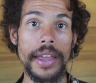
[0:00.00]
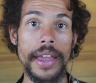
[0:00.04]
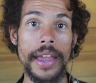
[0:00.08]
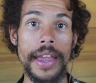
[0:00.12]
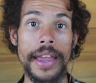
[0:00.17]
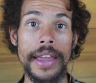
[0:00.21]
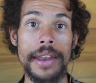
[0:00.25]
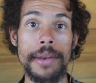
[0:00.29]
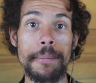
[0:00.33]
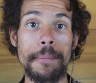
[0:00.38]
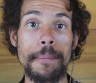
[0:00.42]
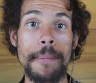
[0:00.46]

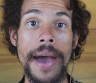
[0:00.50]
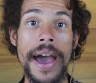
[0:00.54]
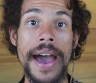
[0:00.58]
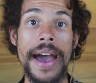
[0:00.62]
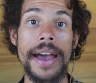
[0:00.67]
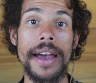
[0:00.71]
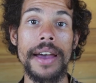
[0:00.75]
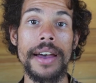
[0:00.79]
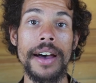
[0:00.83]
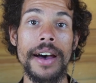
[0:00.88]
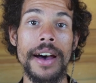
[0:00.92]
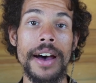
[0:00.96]
and ma
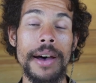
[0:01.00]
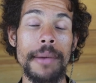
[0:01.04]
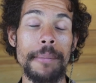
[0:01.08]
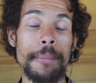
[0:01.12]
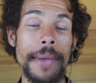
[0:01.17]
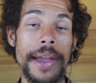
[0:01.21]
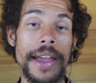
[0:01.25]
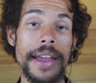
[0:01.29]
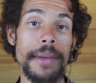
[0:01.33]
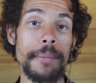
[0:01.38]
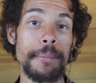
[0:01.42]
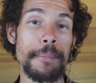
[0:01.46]
uh,
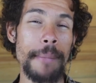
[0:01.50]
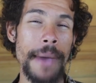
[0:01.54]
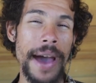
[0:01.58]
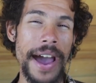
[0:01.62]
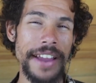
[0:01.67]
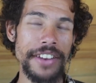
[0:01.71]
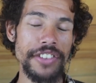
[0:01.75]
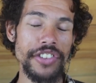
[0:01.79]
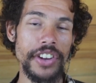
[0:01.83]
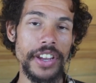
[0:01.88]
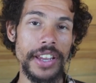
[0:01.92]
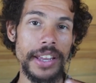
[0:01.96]
ma
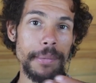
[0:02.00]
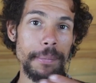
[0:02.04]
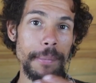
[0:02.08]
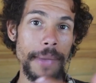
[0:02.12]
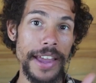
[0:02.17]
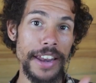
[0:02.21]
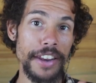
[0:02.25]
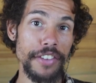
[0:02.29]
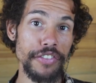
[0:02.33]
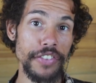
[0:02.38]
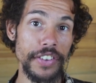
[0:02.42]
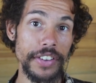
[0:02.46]
magic and
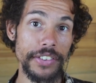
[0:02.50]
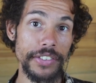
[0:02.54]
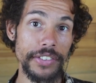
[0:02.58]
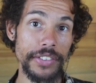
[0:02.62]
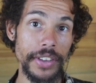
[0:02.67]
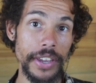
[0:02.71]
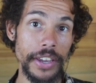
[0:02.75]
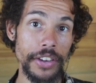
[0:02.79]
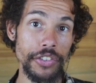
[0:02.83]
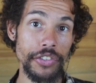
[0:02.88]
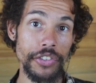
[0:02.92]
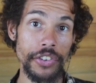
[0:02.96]

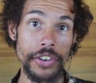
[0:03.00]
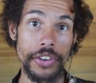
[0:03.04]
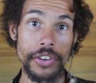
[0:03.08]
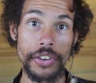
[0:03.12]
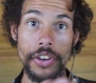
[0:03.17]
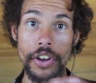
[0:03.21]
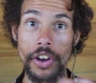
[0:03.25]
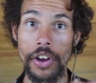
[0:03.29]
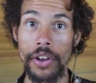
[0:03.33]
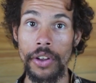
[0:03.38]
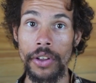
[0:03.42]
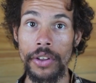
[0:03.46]
manifestation
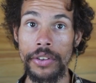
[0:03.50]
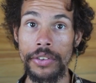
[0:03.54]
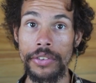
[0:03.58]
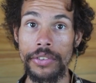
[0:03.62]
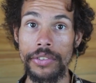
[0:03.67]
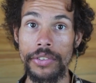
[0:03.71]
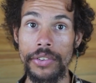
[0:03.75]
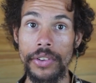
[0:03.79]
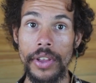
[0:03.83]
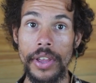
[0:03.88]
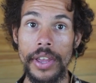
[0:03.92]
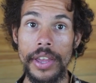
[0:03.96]

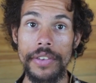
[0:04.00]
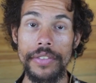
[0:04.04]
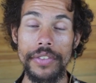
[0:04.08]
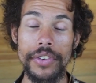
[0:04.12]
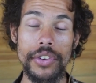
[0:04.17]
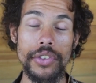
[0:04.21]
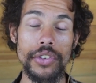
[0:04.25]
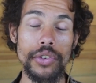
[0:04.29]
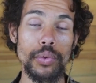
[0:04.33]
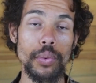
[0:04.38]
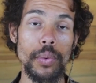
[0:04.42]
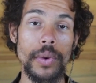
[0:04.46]
calls. If
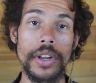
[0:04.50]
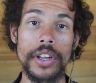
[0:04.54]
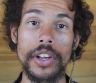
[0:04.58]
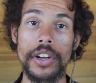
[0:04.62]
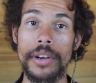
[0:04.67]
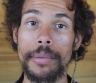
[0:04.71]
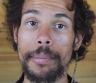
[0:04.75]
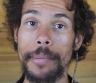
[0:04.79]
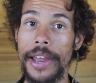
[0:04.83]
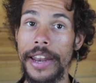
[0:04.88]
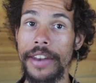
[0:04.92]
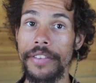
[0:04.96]
you just want to
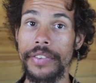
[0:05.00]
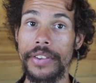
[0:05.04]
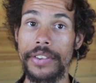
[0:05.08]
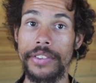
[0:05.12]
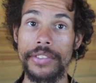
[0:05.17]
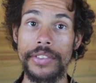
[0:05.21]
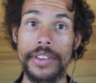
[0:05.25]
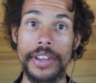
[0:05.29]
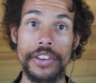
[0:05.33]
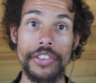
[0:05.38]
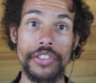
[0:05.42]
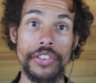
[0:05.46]
learn
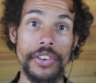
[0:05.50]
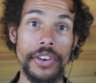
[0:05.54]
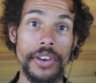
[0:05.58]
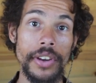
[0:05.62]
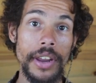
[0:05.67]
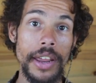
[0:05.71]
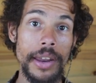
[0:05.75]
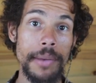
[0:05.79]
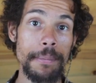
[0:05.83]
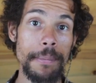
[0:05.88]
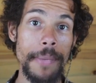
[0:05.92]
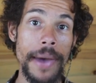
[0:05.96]

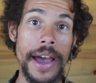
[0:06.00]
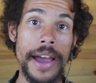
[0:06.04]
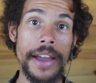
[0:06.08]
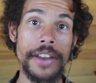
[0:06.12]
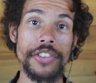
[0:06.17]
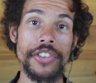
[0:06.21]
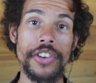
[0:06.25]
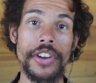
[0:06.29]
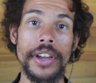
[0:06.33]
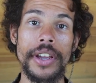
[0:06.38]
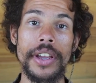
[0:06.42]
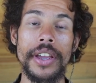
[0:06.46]
manifestation and
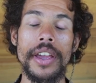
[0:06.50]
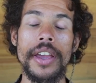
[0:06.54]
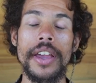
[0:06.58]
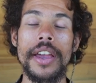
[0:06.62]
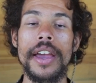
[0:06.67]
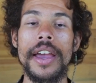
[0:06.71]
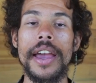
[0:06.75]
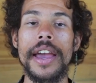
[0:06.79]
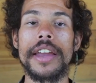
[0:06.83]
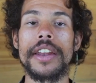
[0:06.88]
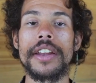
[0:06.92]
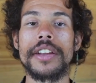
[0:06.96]
magic,
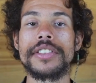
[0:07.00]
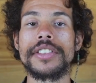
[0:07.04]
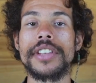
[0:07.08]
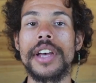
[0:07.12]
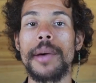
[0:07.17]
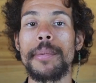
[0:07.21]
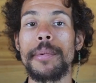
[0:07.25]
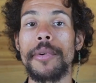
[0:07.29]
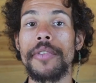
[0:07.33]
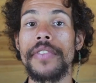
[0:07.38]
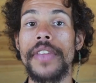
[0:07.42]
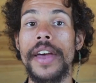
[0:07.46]
and on
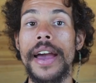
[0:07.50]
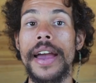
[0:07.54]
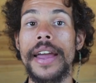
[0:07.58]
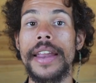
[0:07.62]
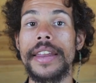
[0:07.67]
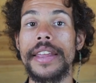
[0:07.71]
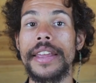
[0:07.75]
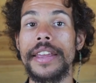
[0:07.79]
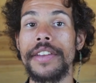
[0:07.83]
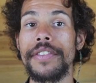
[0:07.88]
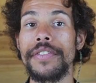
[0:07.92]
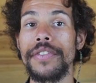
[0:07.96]
top of
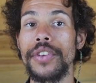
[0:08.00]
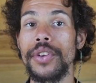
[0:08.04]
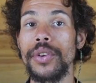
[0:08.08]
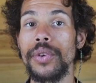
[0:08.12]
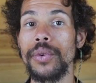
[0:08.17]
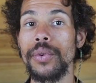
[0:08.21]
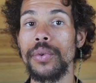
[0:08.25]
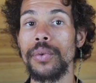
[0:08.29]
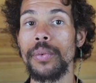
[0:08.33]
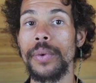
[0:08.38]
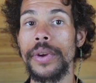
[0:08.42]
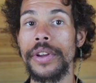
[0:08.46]
that, if
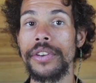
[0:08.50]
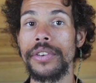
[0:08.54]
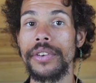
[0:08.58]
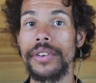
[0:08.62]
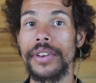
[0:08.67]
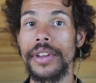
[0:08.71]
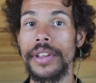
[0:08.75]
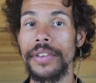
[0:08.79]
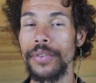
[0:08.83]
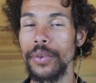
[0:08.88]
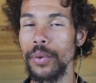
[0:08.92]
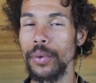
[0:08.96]
you wish,
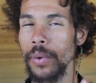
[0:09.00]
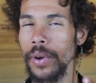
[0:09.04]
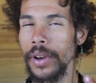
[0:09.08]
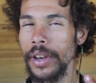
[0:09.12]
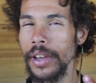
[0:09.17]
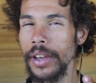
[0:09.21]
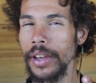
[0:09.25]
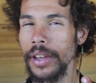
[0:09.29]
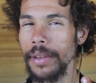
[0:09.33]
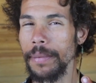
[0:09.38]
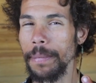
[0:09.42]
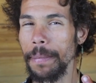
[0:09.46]
if you want
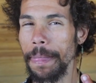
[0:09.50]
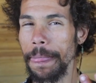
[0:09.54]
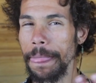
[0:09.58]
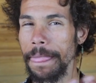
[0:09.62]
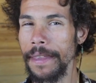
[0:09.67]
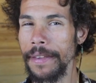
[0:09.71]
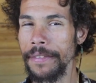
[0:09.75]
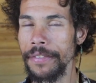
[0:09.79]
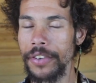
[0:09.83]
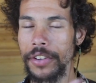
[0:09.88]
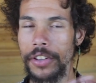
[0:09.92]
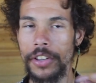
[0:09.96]
to,
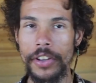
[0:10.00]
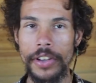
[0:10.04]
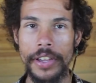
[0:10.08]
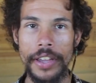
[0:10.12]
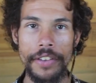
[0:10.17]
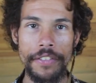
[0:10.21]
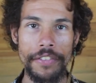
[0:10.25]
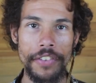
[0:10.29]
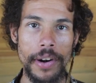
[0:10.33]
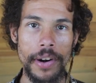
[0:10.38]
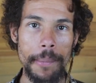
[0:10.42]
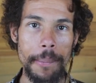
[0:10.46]
if you're
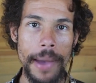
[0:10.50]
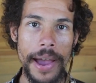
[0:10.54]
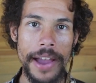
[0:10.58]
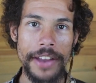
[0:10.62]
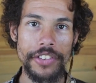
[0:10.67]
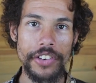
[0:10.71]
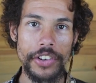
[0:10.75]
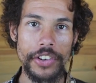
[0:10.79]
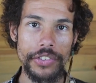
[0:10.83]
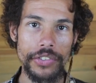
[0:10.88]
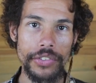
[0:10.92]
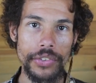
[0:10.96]
looking for a magic